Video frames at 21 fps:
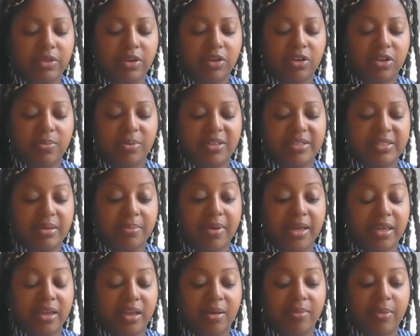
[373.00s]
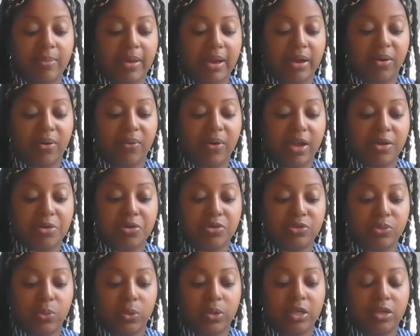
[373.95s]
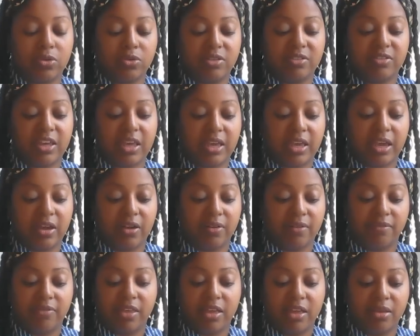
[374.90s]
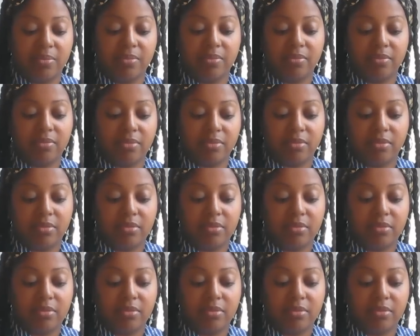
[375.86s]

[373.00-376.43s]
There could be somebody coming back around who's wanting you to take care of them.